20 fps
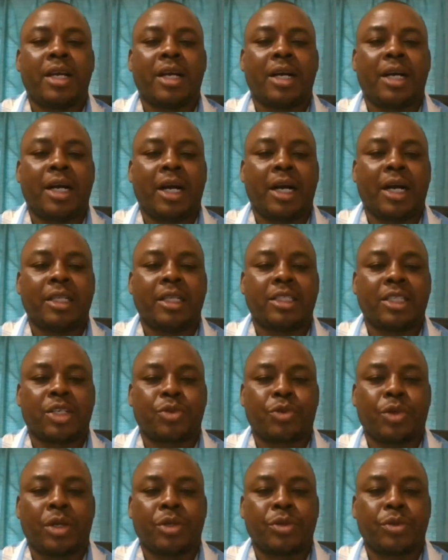I
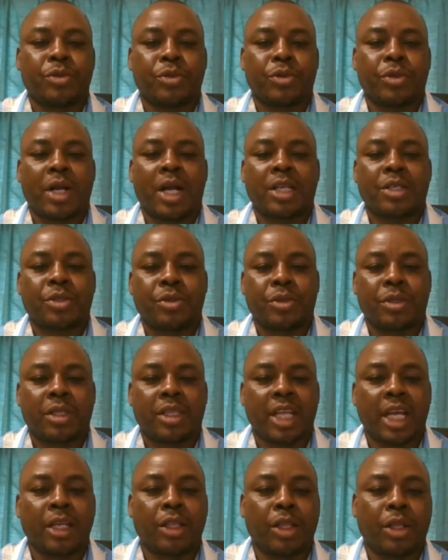just want to ask to
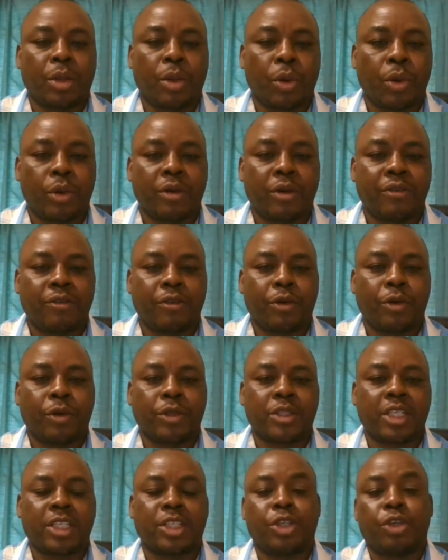thank the Lord for
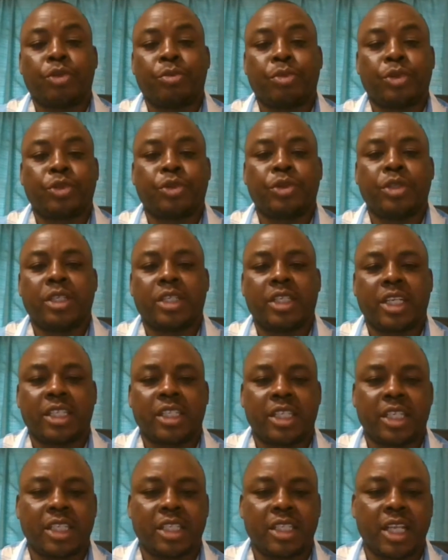such an opportunity
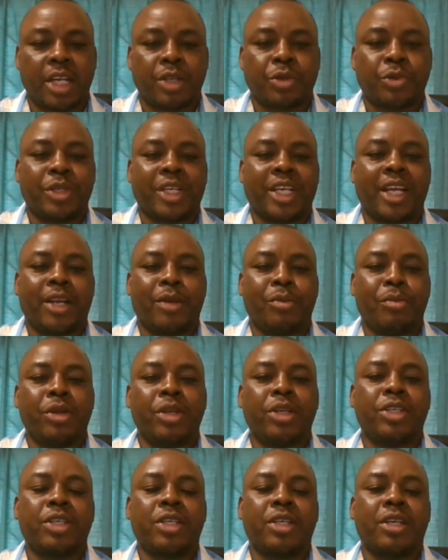as this, that we can
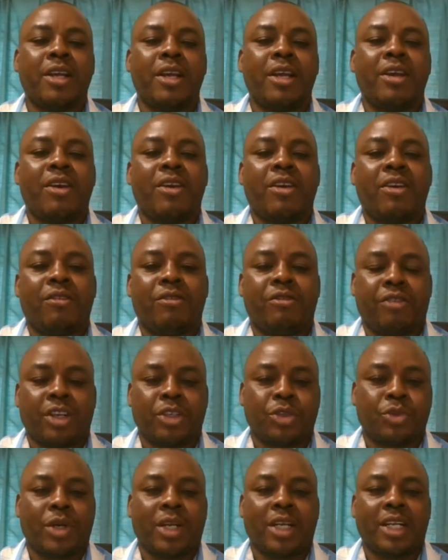meet
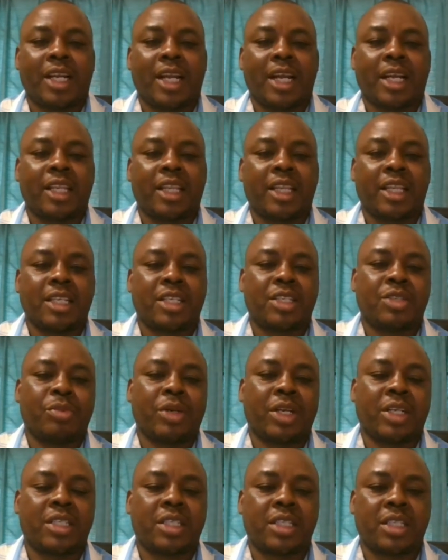virtually like this
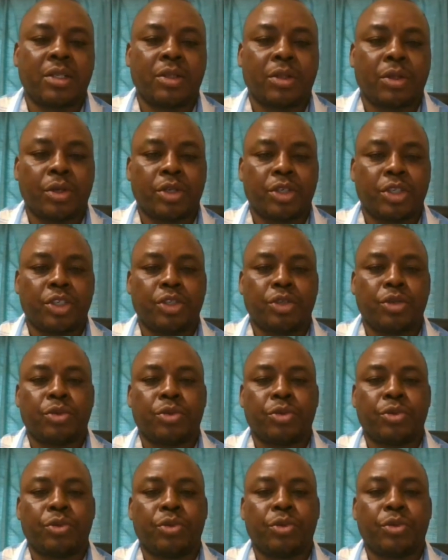but still continue
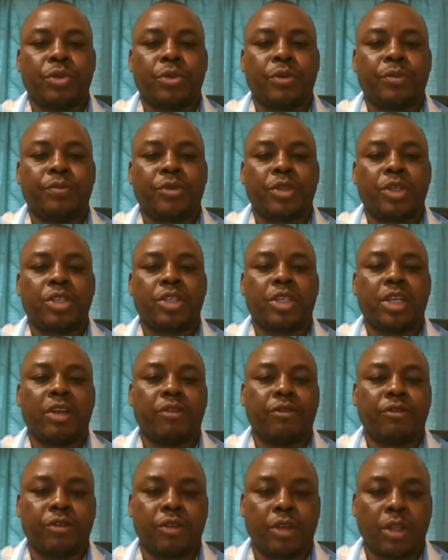to
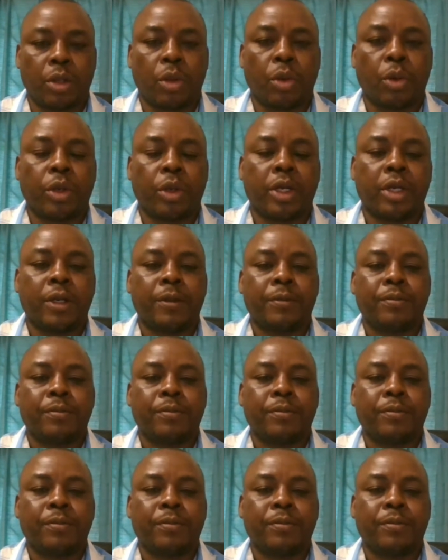serve the Lord.